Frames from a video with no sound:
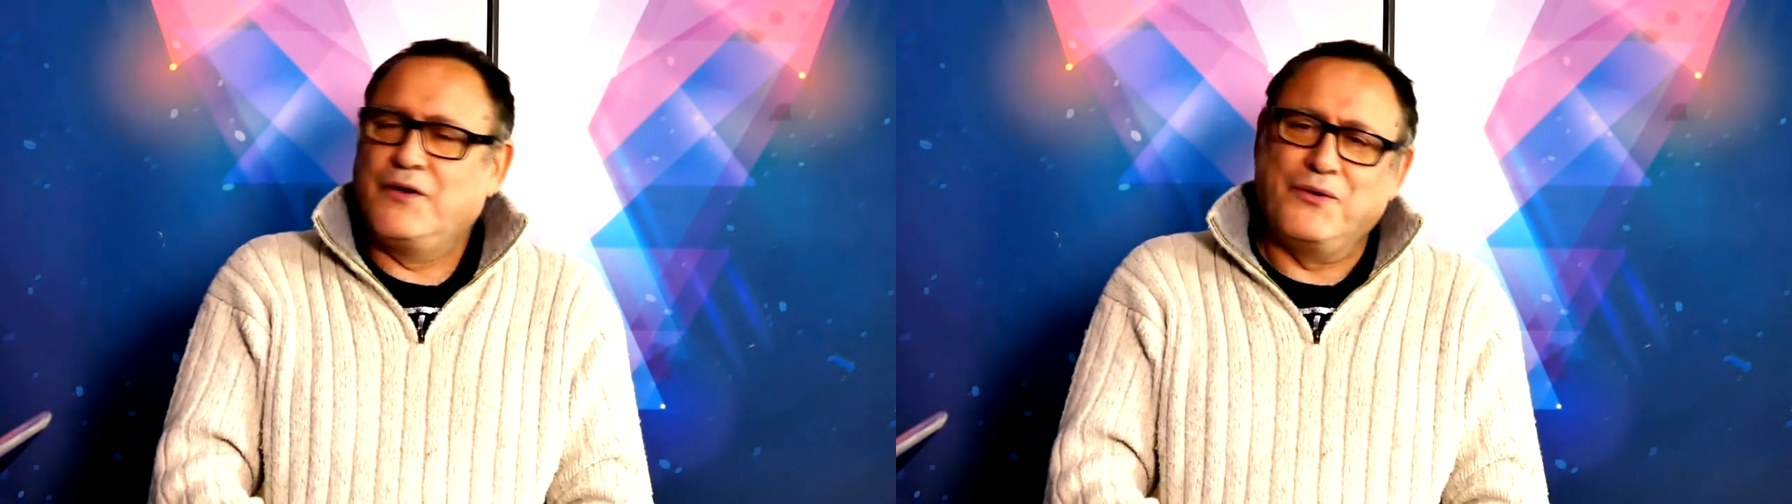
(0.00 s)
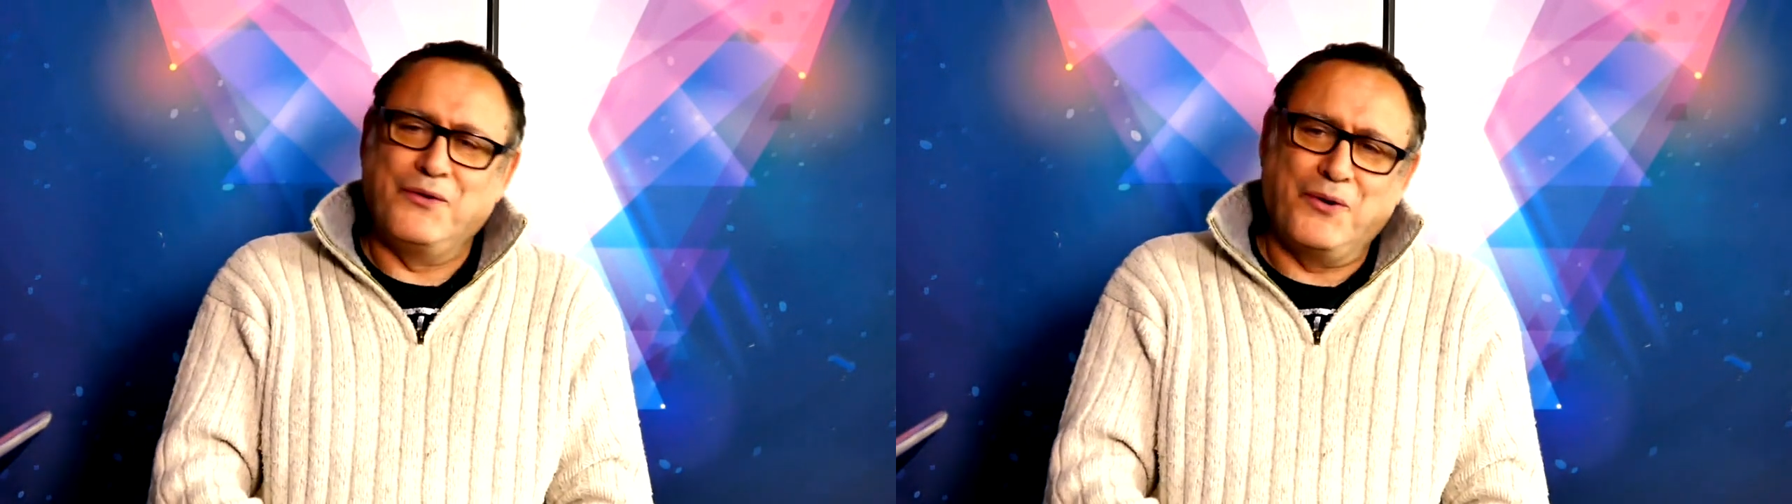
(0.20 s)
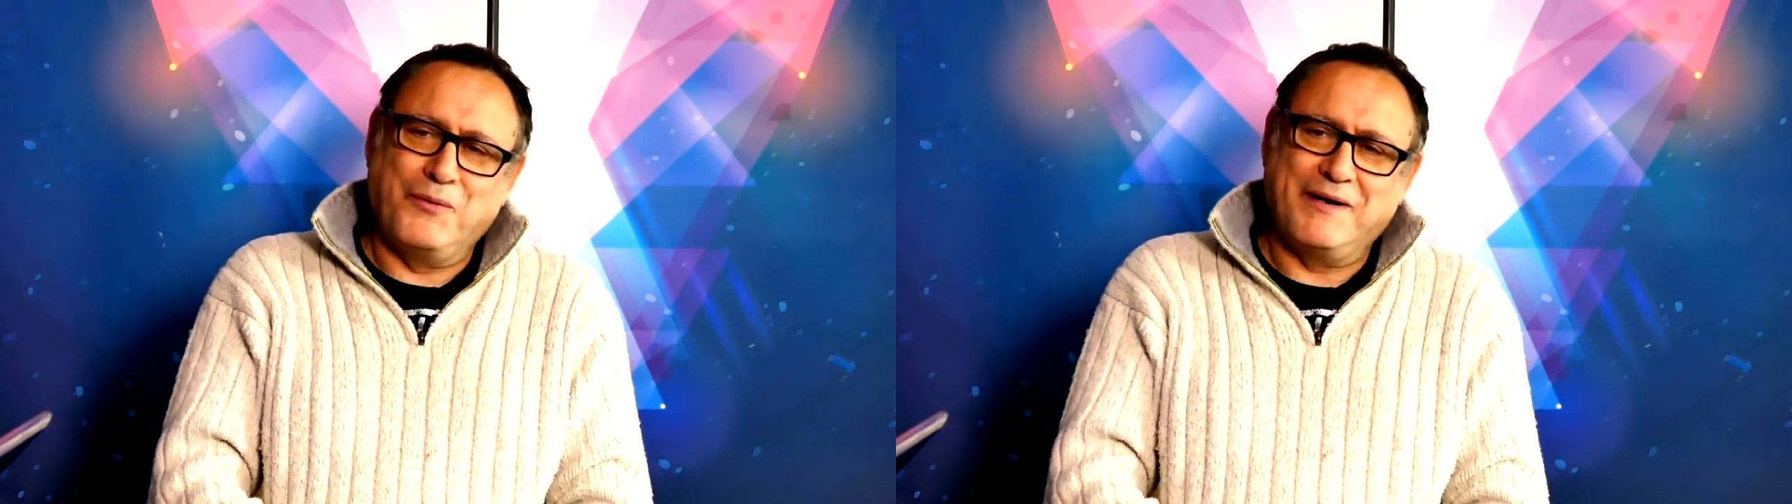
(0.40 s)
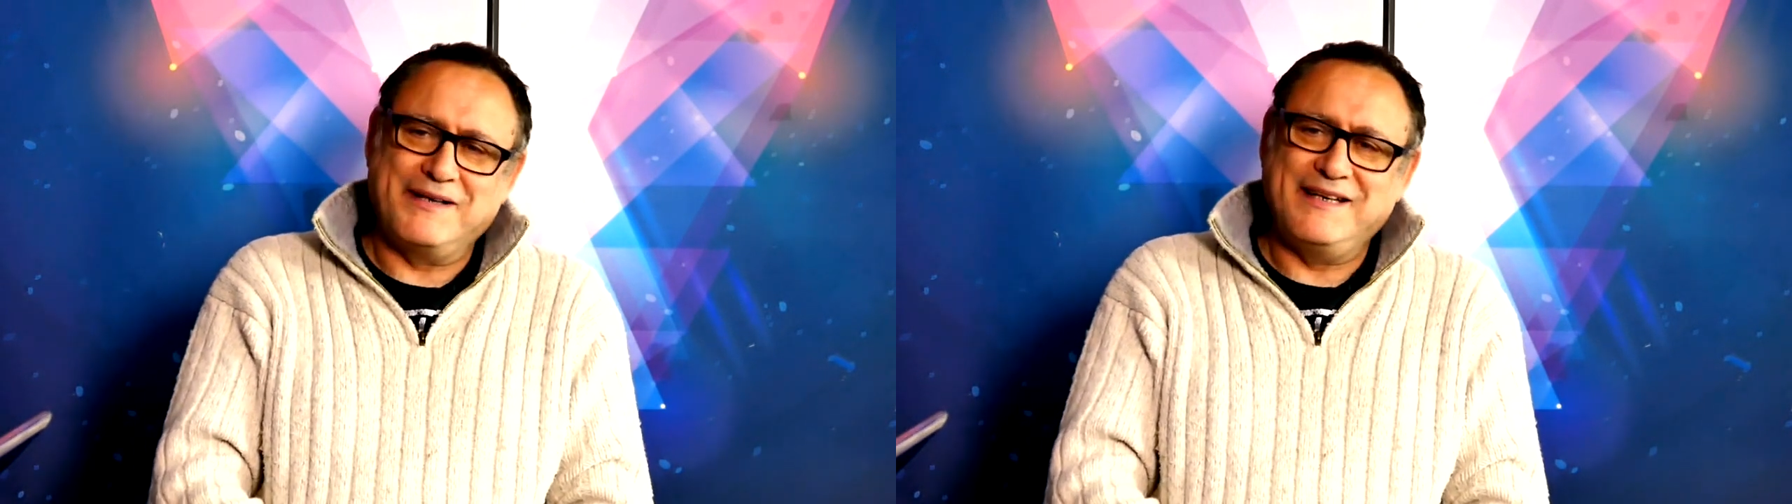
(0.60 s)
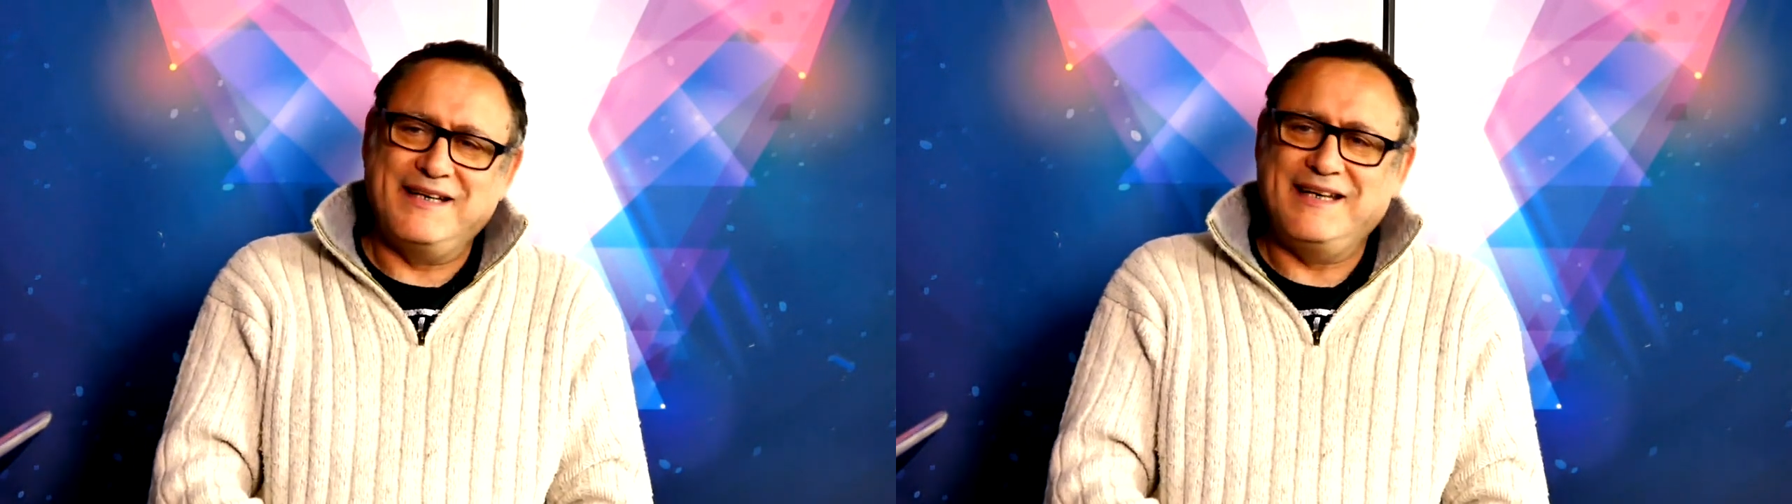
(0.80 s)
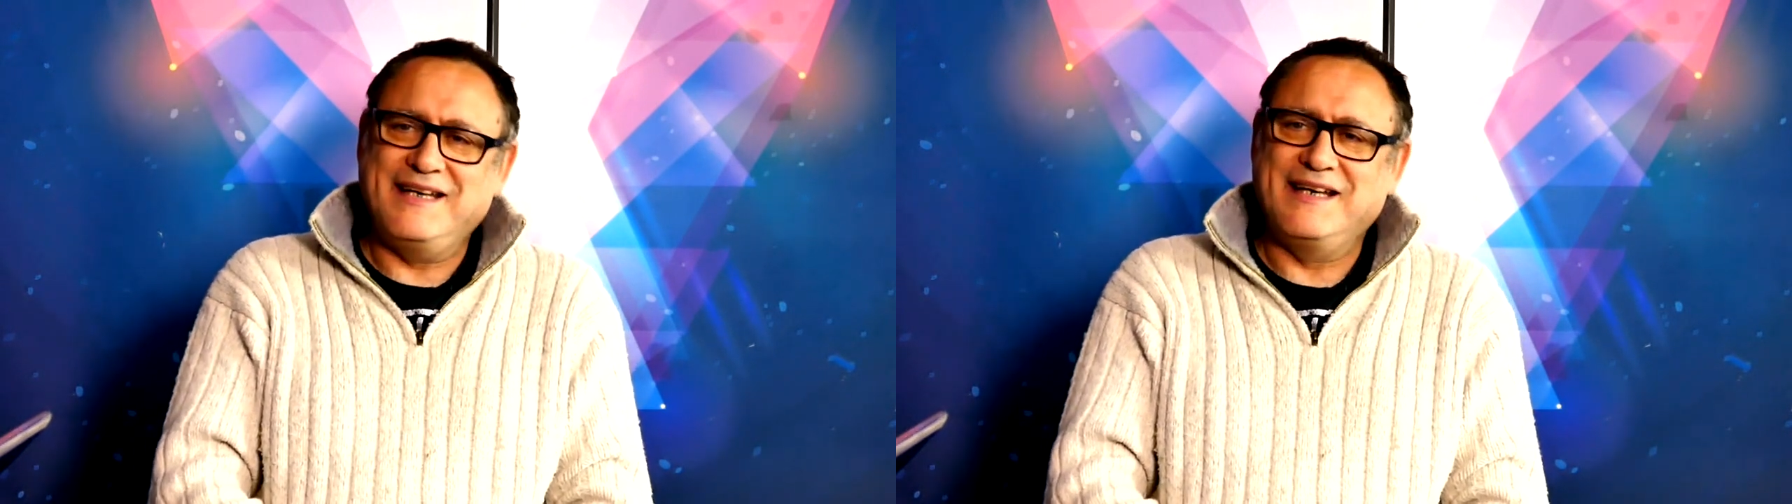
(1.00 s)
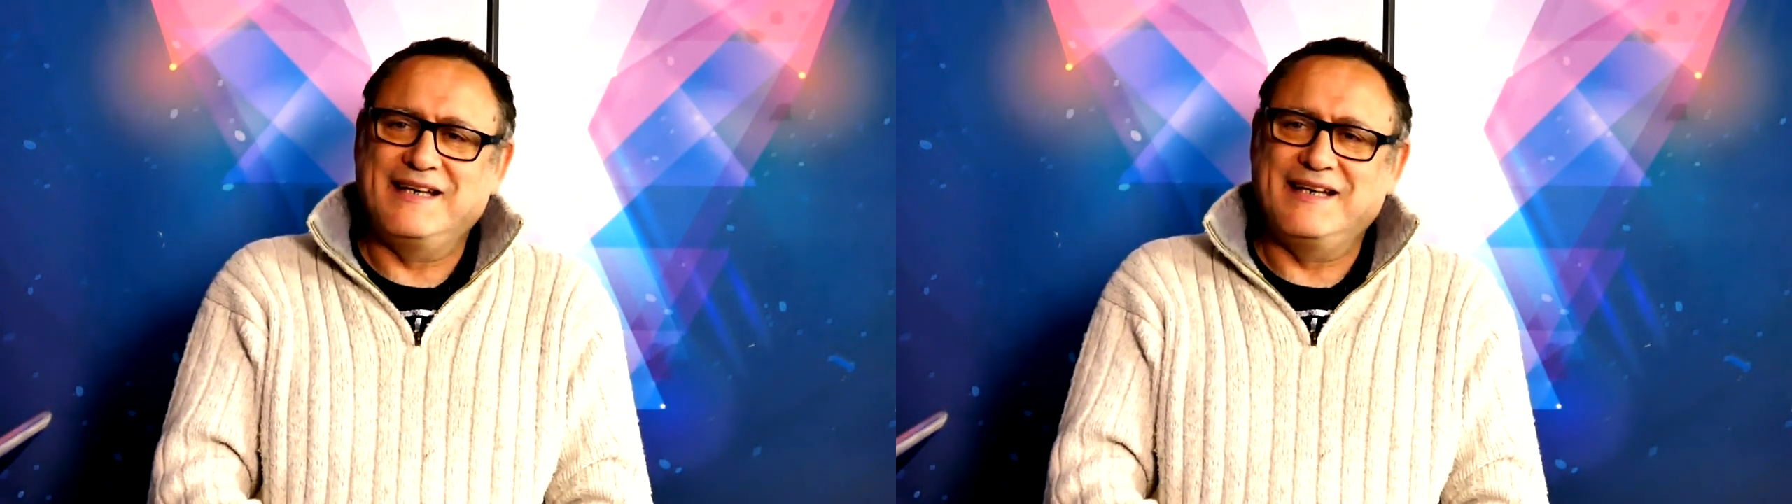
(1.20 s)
Nobody